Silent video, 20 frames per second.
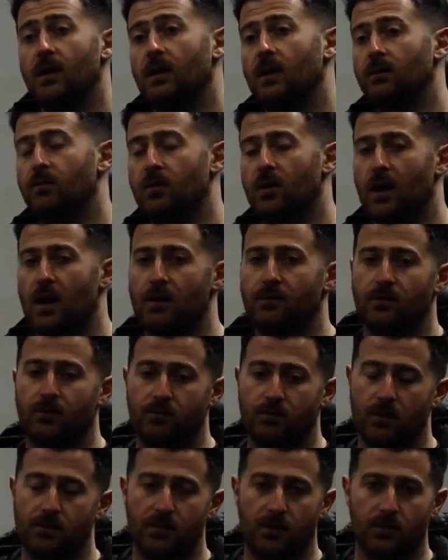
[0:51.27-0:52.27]
If you
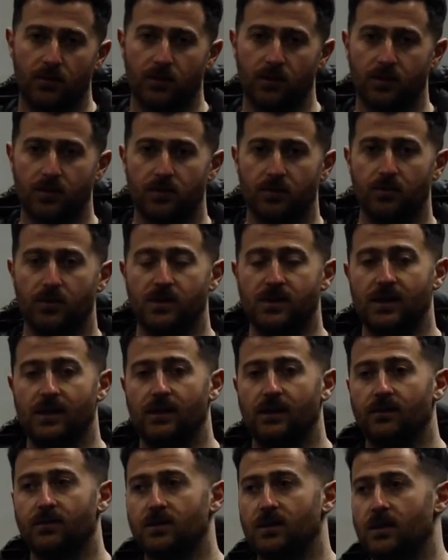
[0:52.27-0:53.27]
haven't, maybe look at your routine of